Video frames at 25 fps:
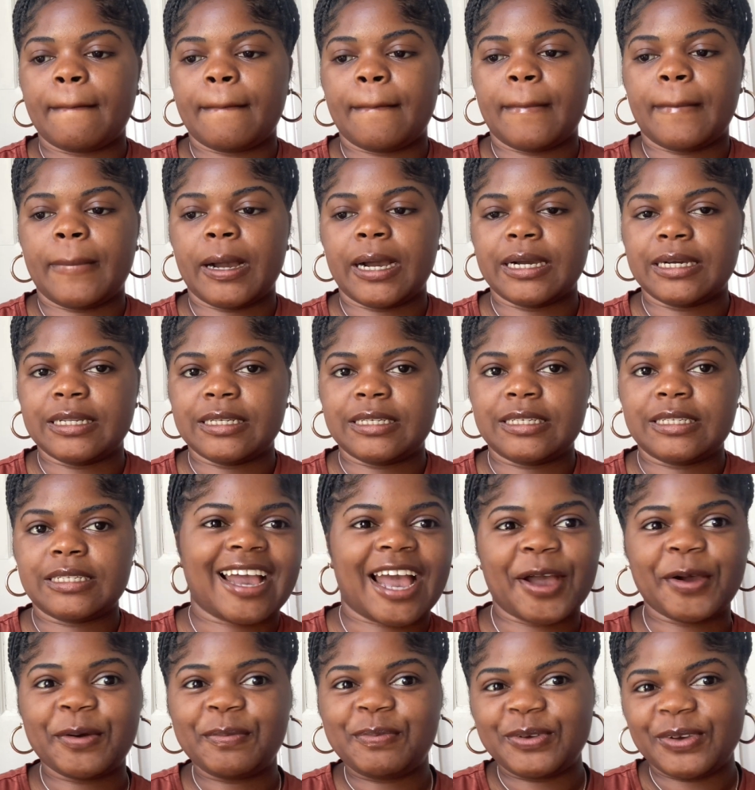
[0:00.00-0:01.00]
But
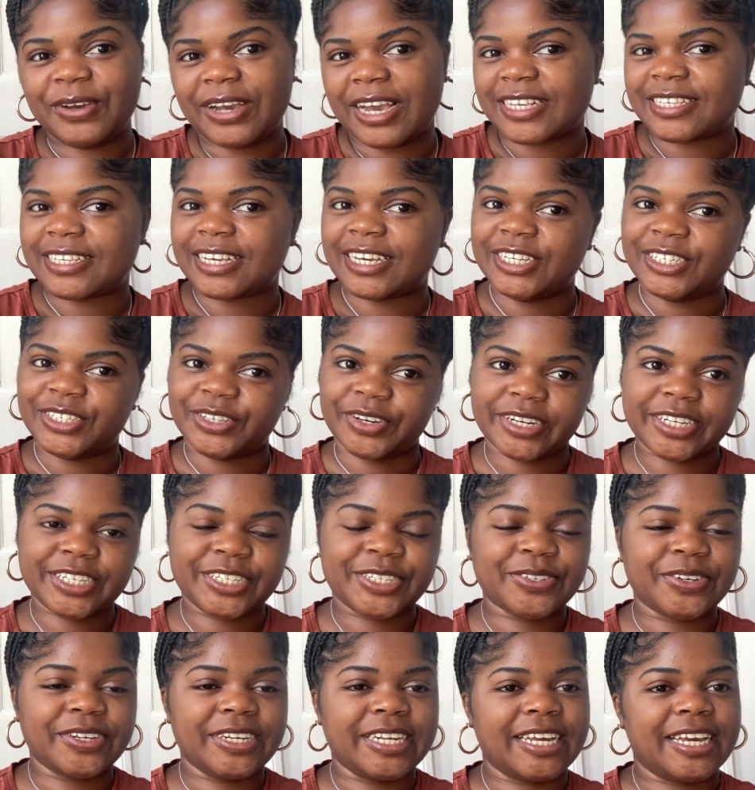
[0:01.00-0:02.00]
I hope you guys enjoyed
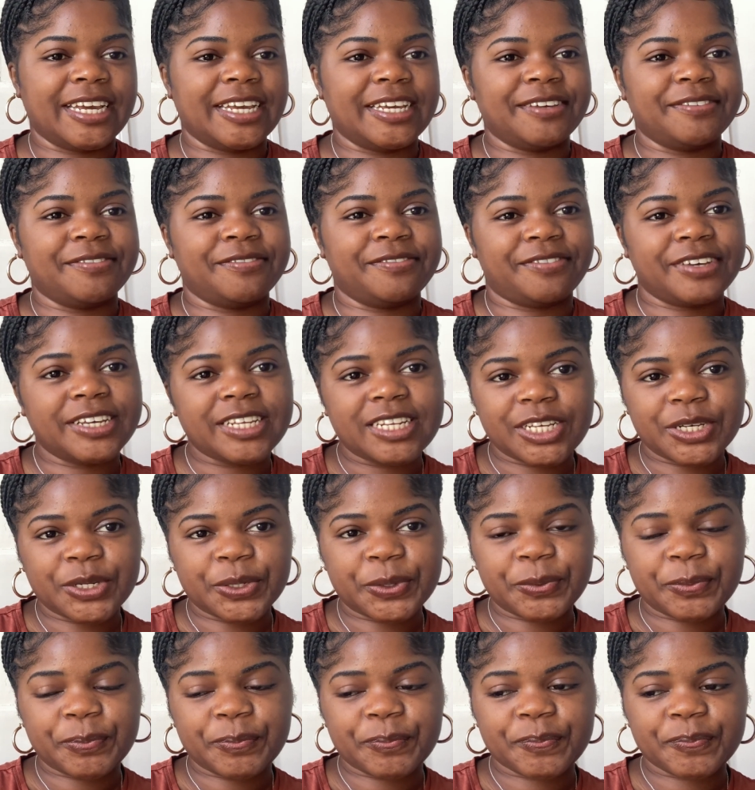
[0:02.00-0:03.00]
today's
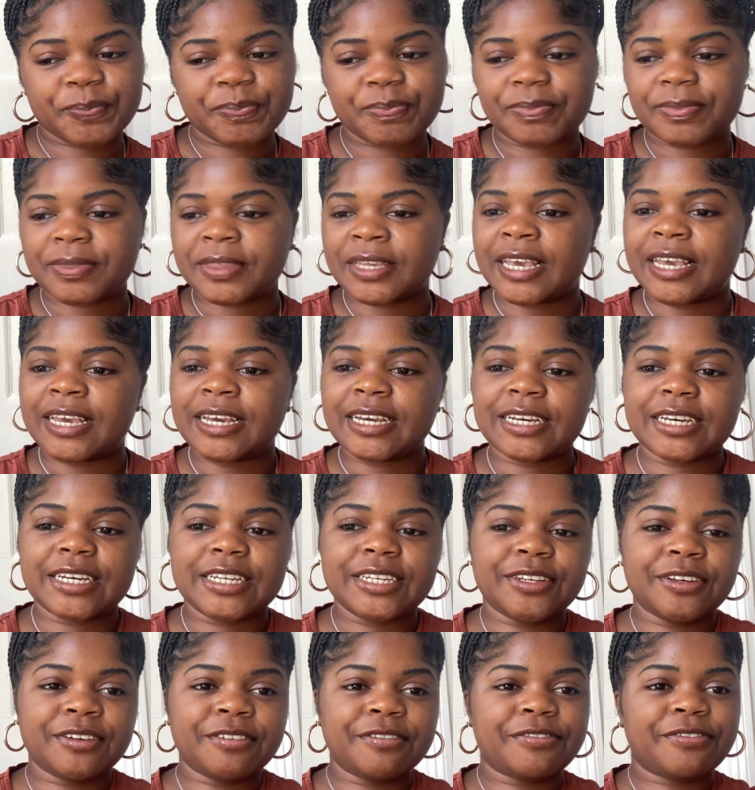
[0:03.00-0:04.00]
video.
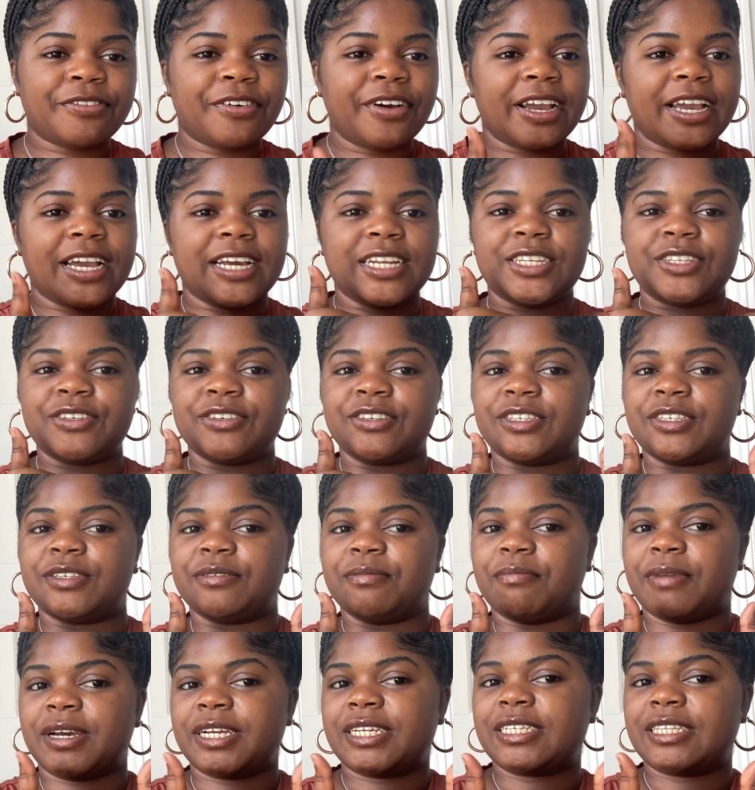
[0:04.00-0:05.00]
Don't forget to
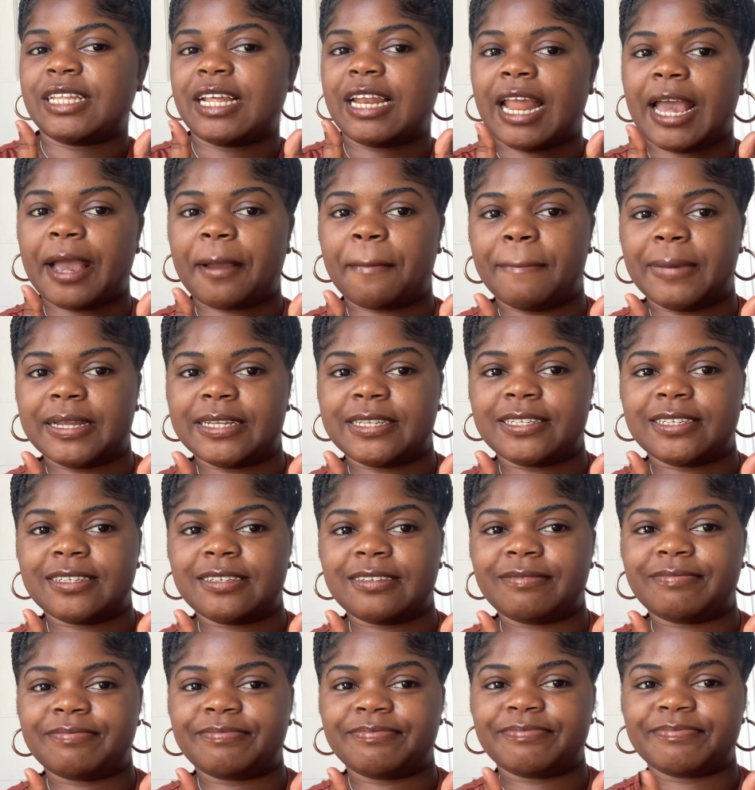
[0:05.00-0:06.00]
smash the like
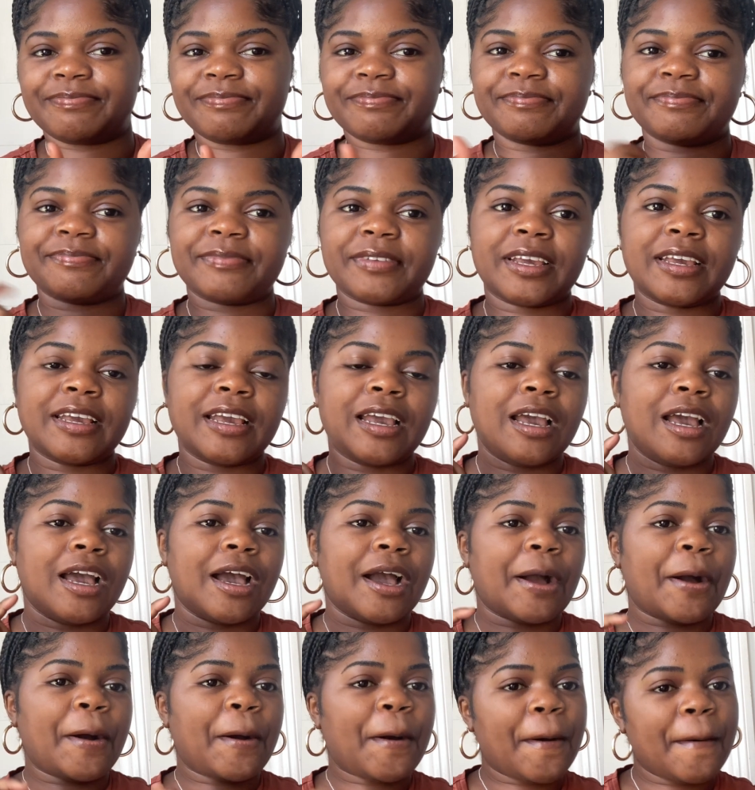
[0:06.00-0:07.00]
button.
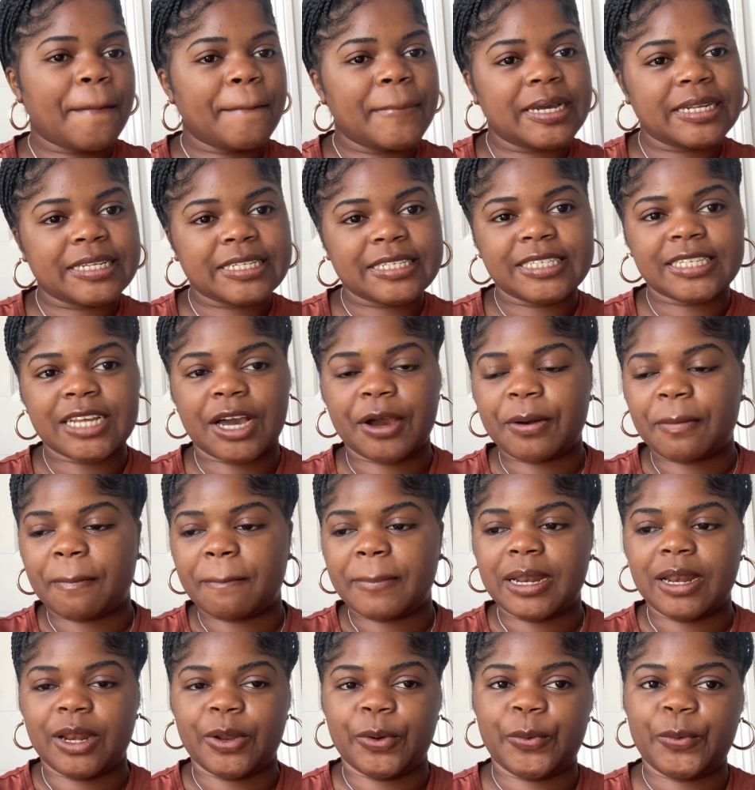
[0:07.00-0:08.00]
Comment down
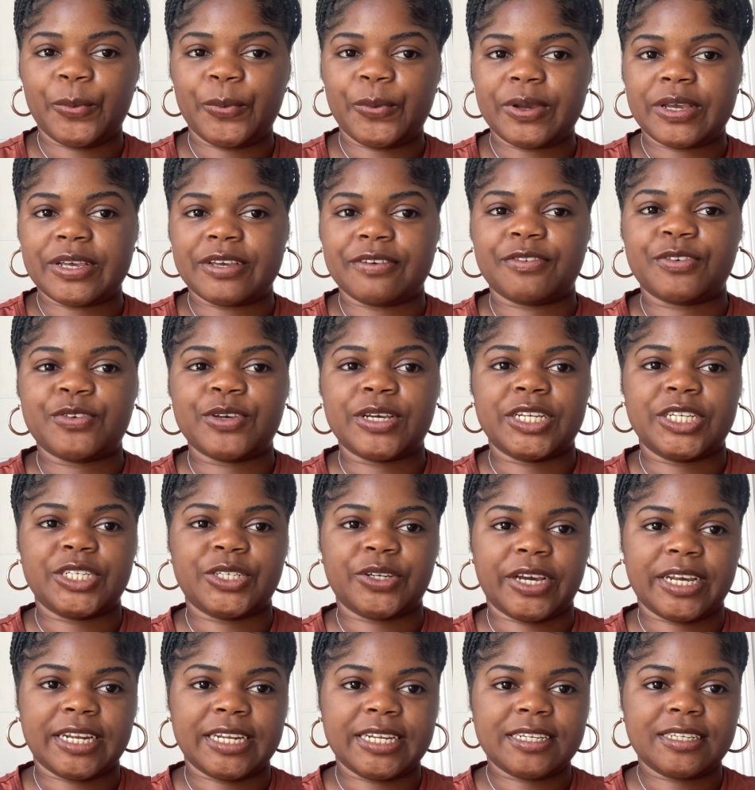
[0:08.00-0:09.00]
below if you
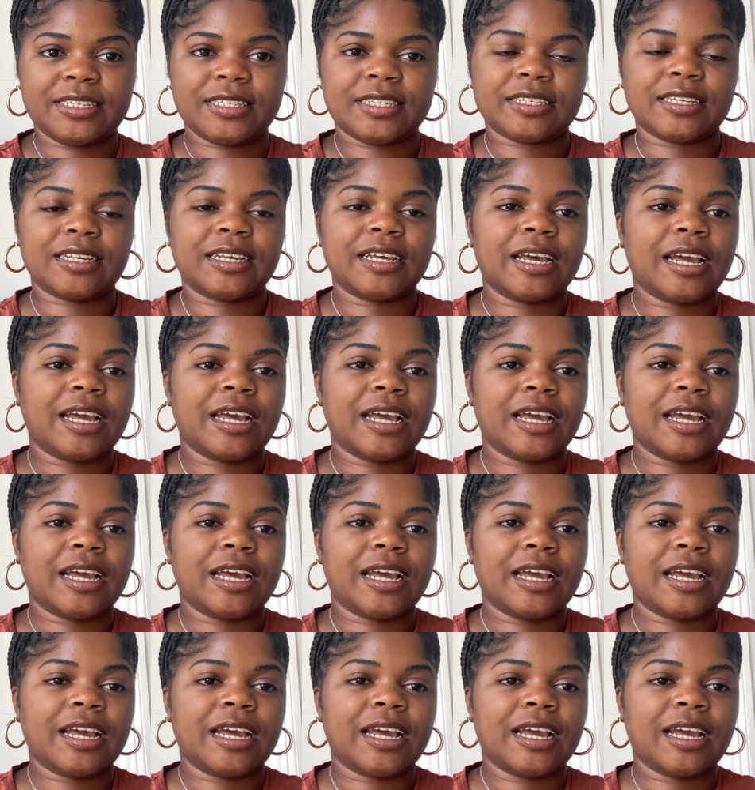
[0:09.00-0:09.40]
enjoyed it.